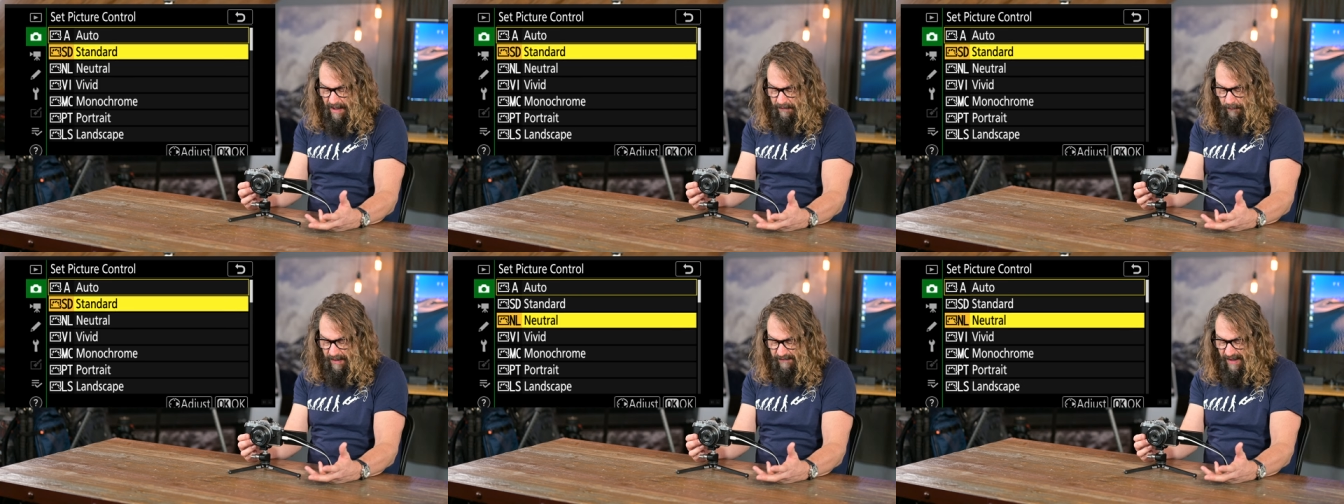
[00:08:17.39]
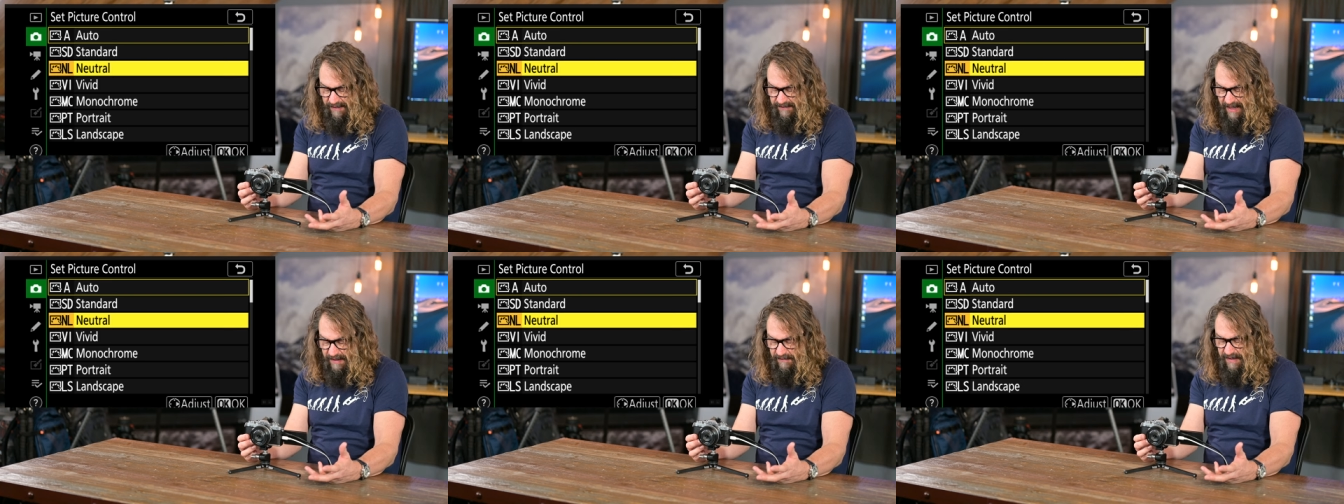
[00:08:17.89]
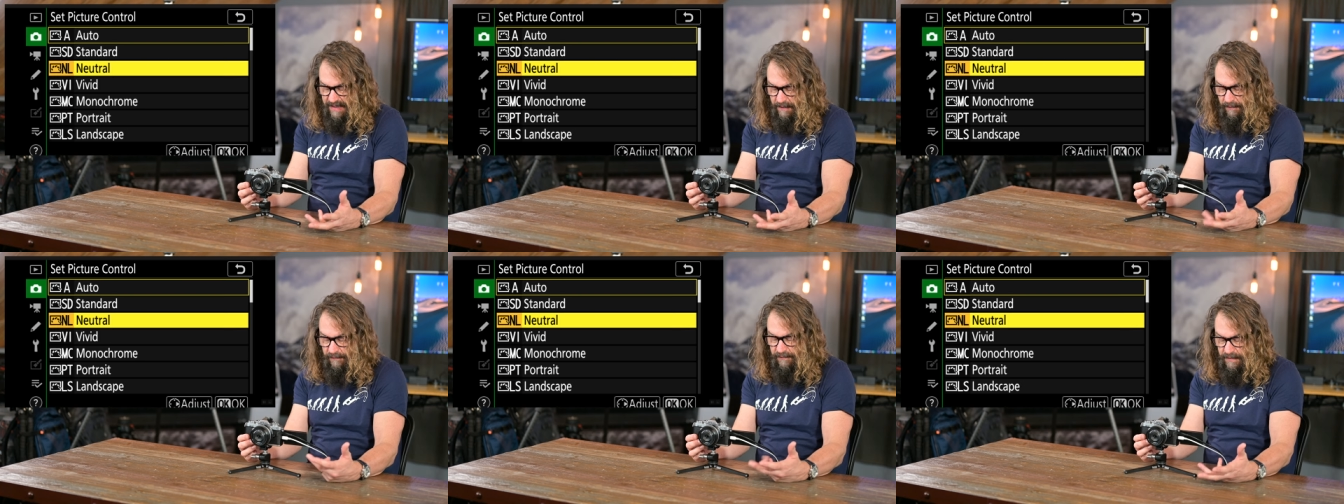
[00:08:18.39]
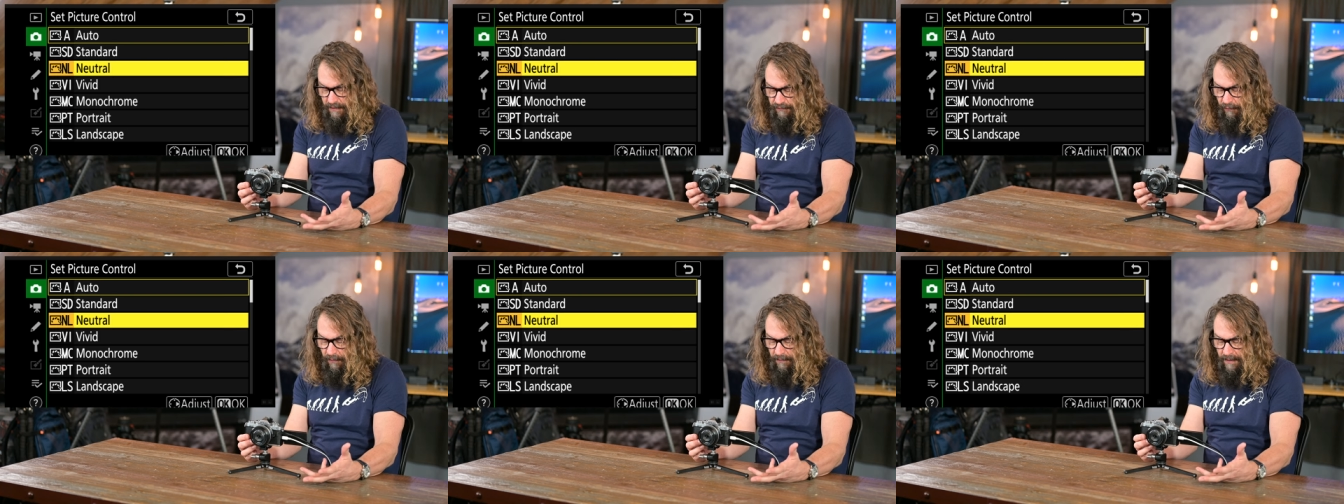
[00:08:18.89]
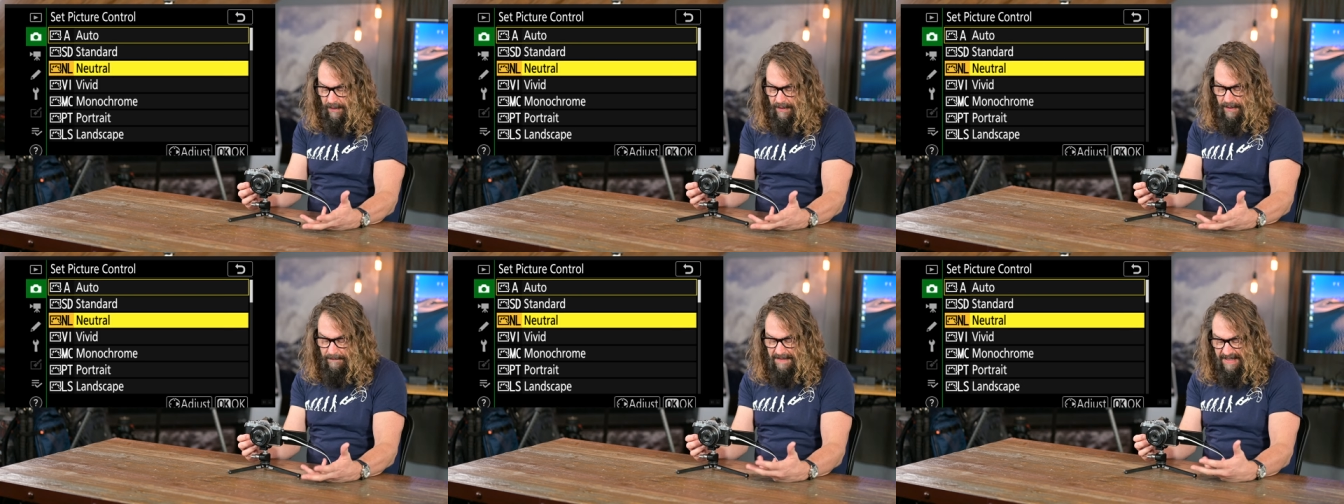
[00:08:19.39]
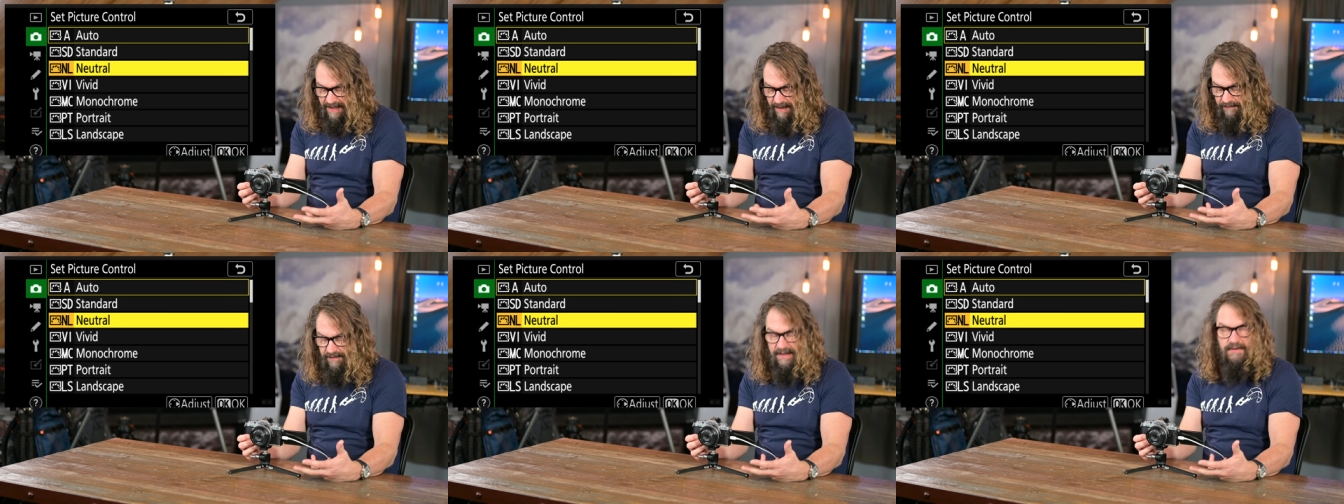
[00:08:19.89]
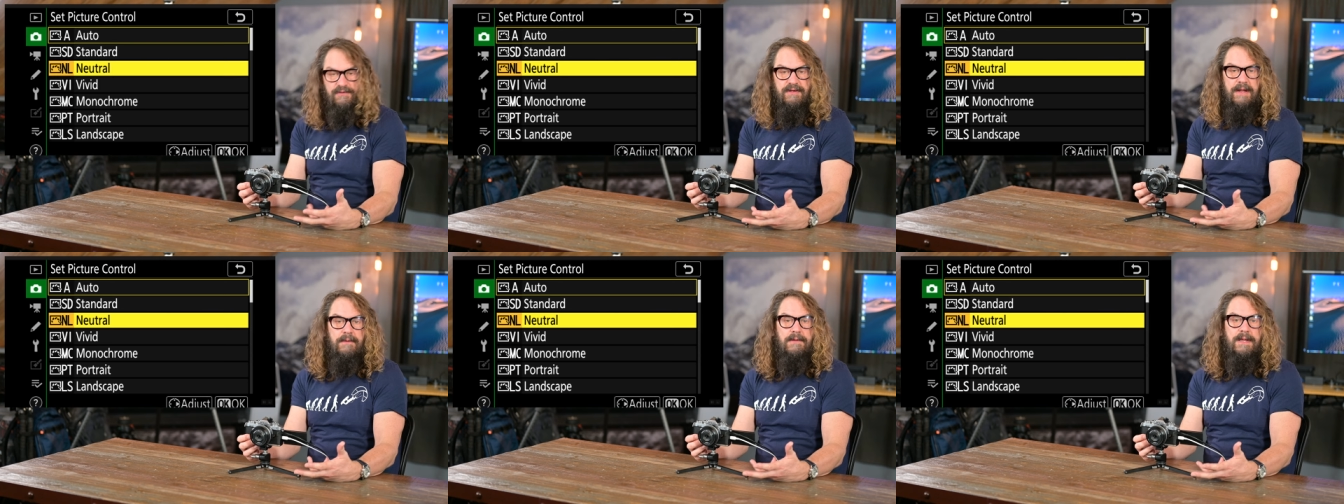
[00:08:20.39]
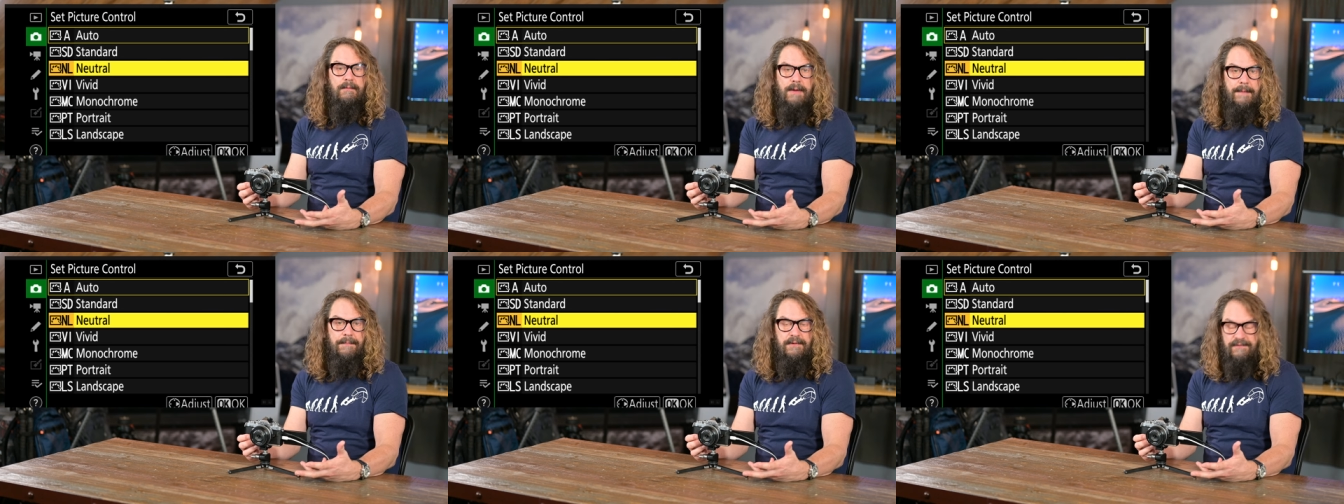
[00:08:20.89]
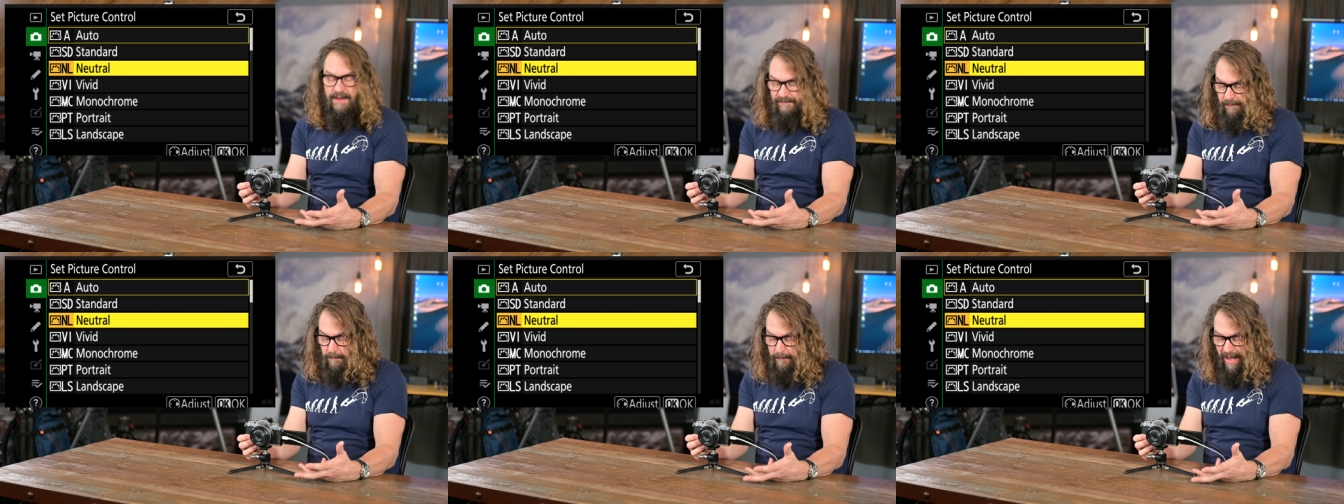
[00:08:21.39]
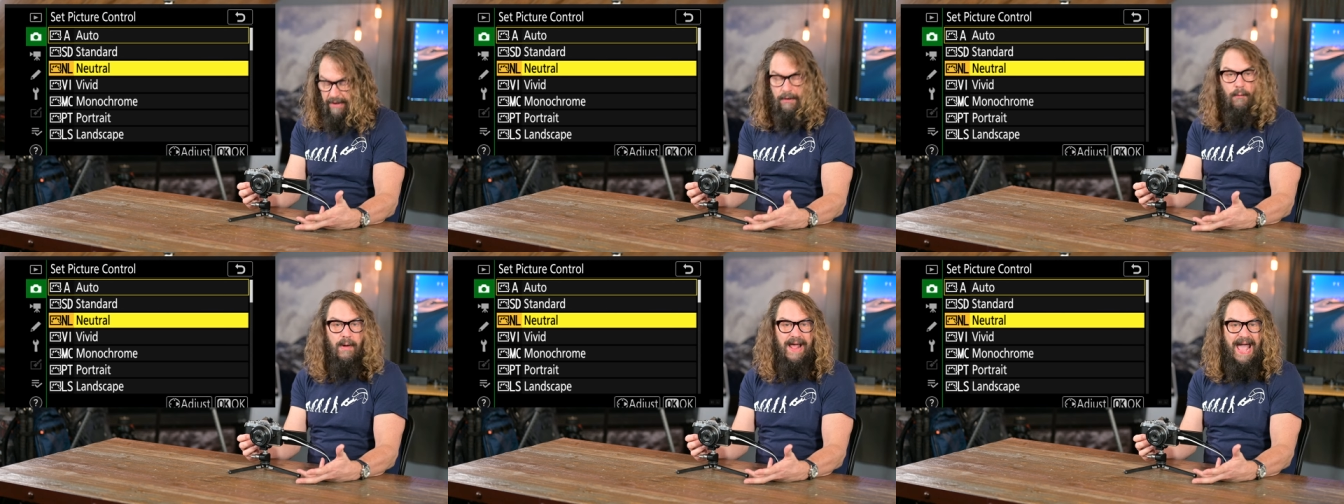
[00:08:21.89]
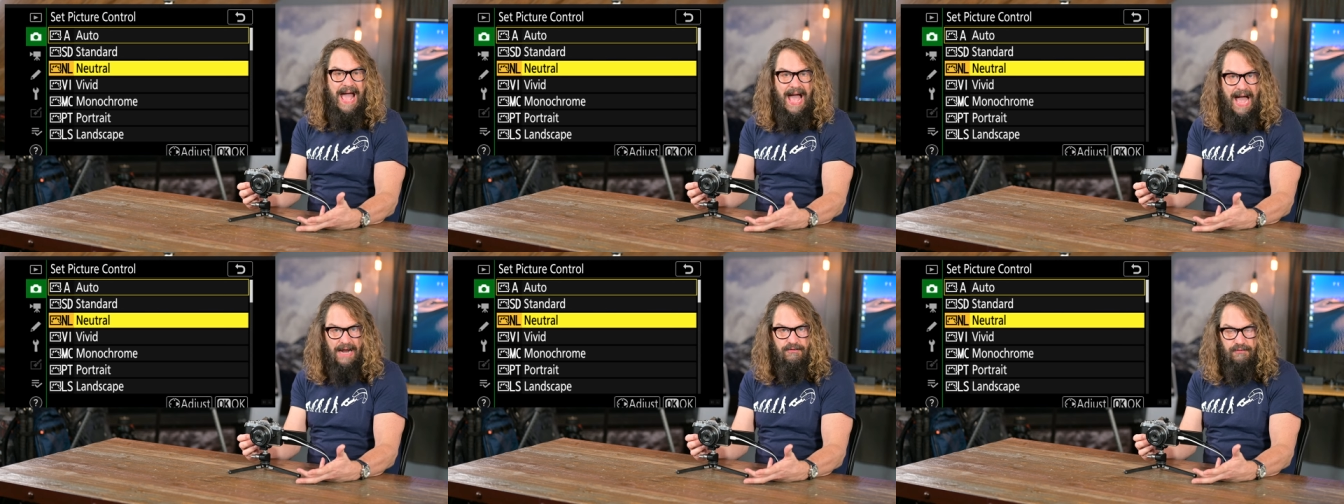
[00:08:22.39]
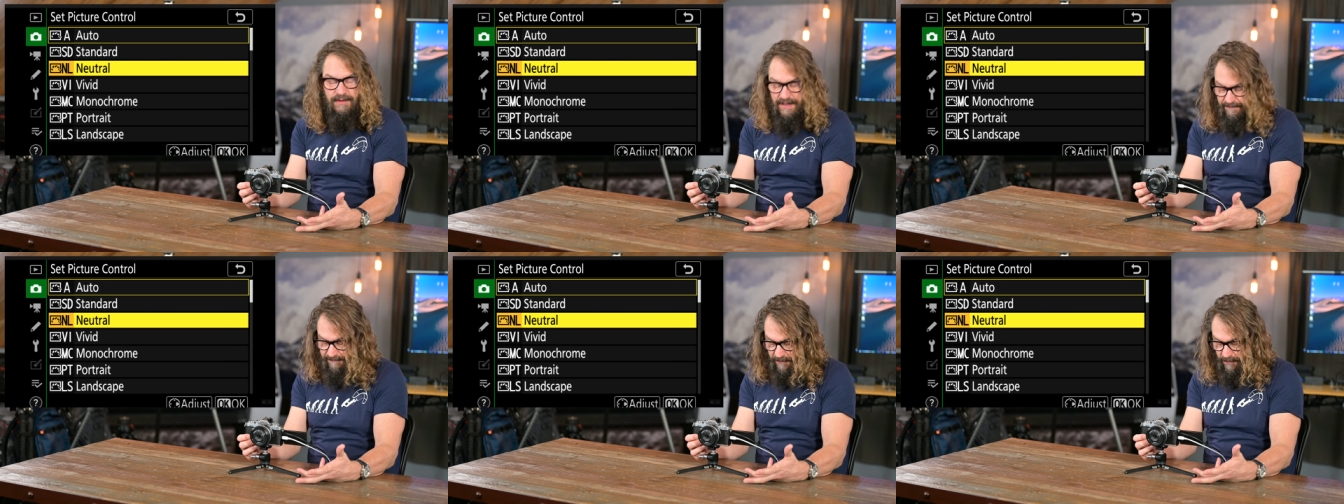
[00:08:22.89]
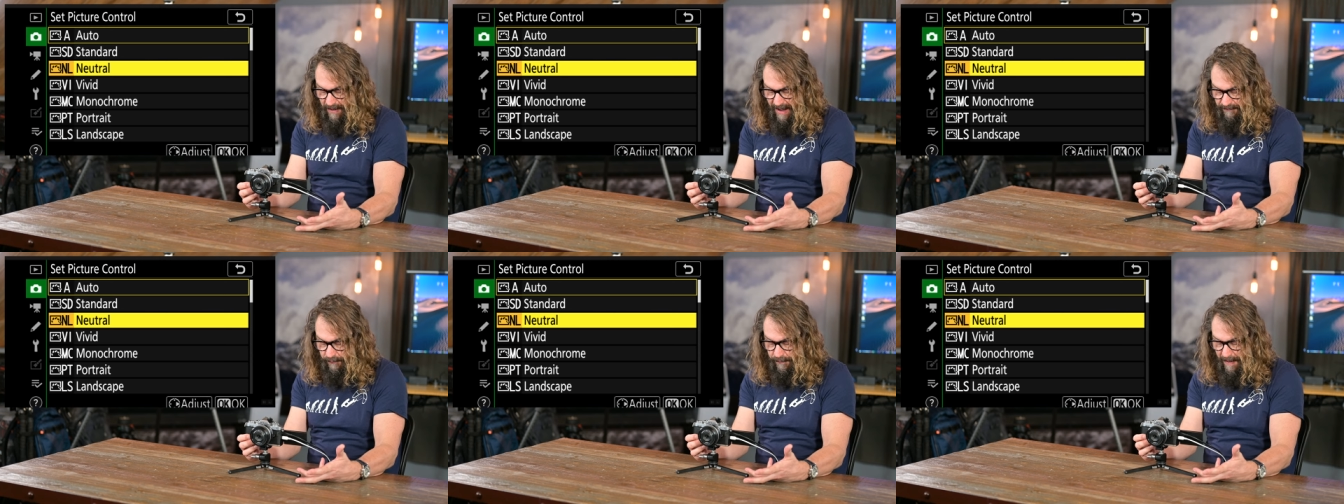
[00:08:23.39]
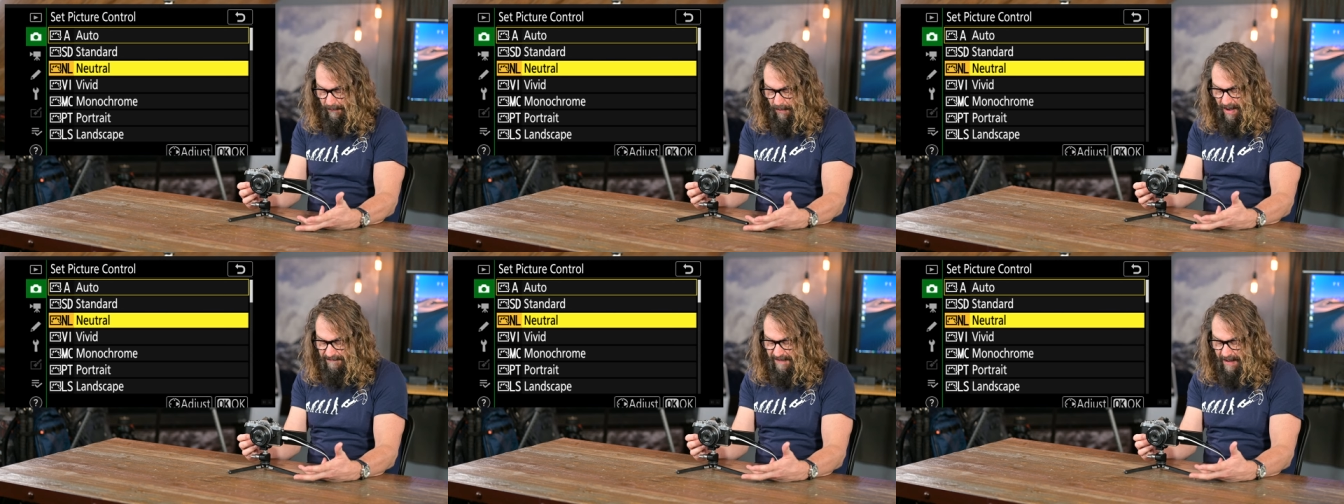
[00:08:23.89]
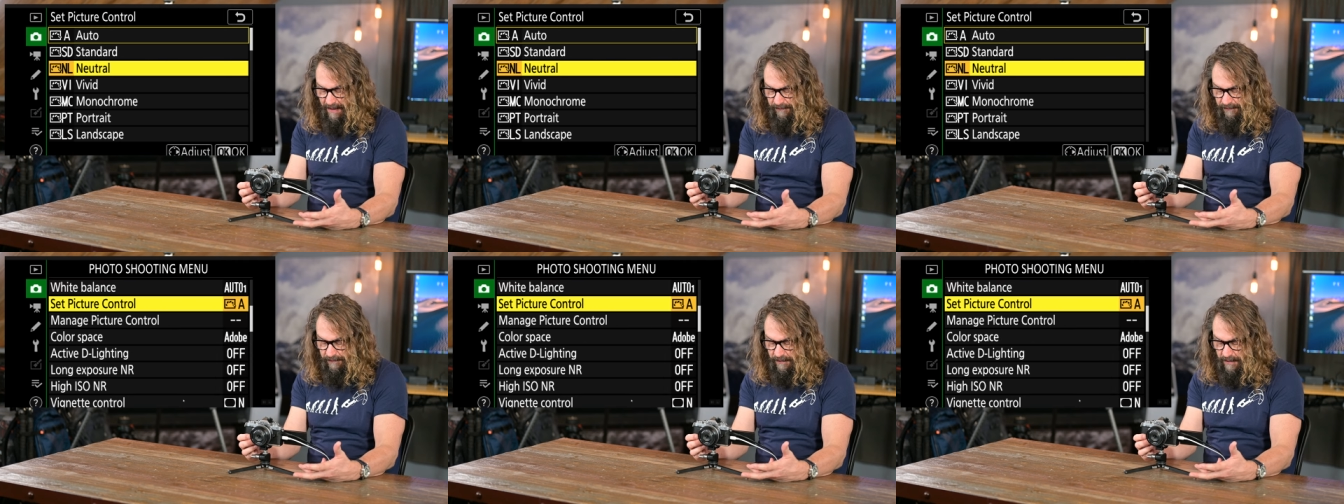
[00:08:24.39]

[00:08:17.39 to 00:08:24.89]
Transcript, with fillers: Otherwise, I tend to use neutral because it generally represents better what I actually have photographed with my raw files.